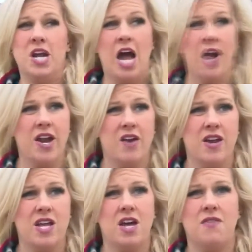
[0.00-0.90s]
our
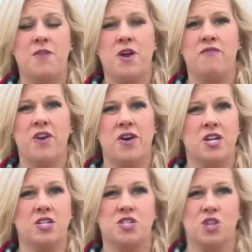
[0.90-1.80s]
area, they're very
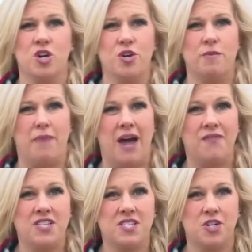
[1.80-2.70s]
concerned about
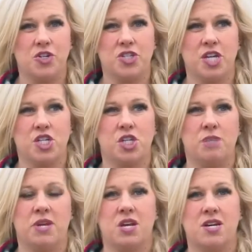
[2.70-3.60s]
this intersection
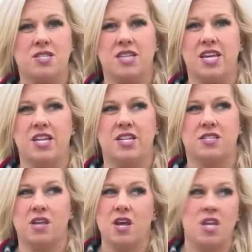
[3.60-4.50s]
because it is,
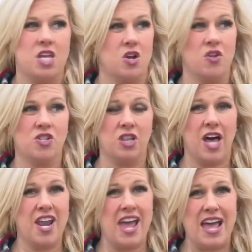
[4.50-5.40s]
you know, there's a
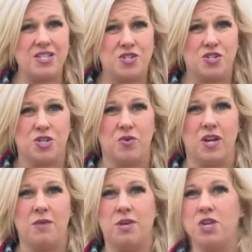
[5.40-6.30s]
lot of hazard to it.
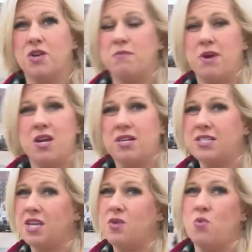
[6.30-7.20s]
I mean, you can barely
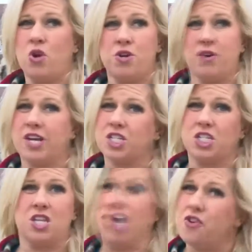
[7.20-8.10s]
see one direction.
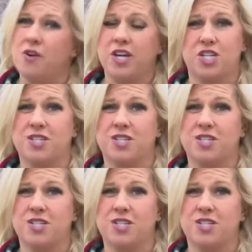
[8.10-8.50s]
The other direction's